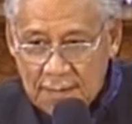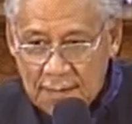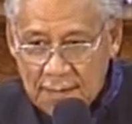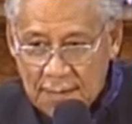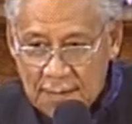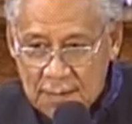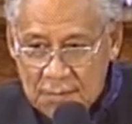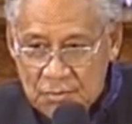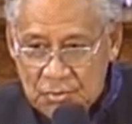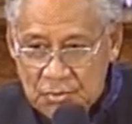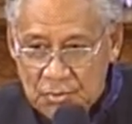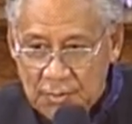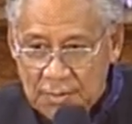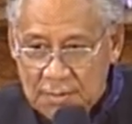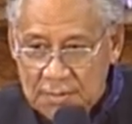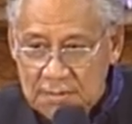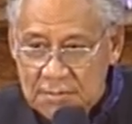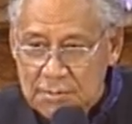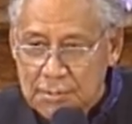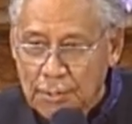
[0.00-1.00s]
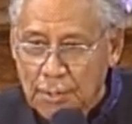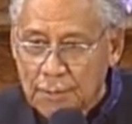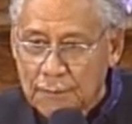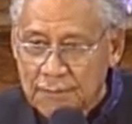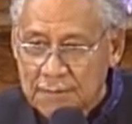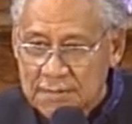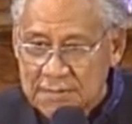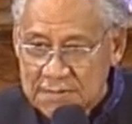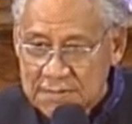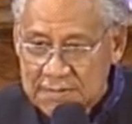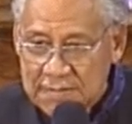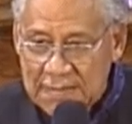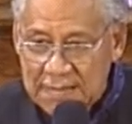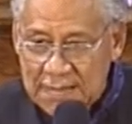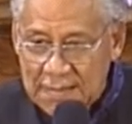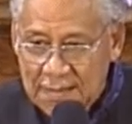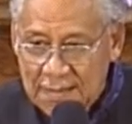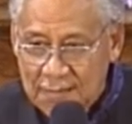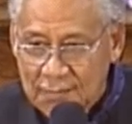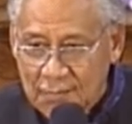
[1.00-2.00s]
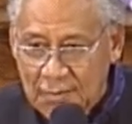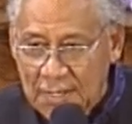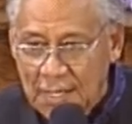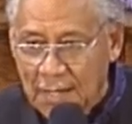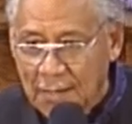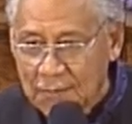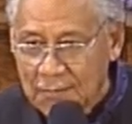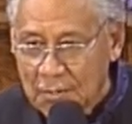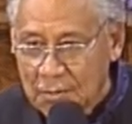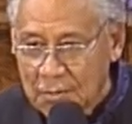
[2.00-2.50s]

and enjoying the service, we having